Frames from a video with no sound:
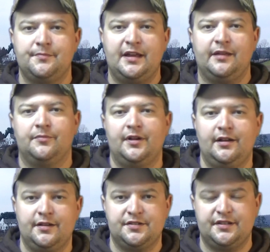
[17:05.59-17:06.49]
making
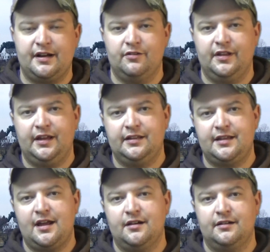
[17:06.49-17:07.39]
playlist, and I'll link it
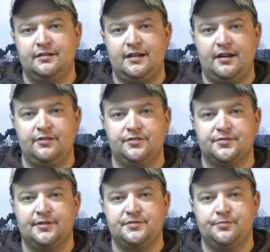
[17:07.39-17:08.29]
down in the
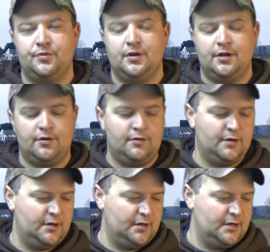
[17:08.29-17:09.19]
description below.
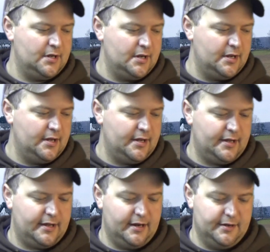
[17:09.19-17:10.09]

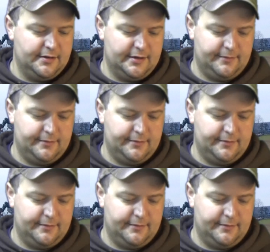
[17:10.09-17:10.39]
And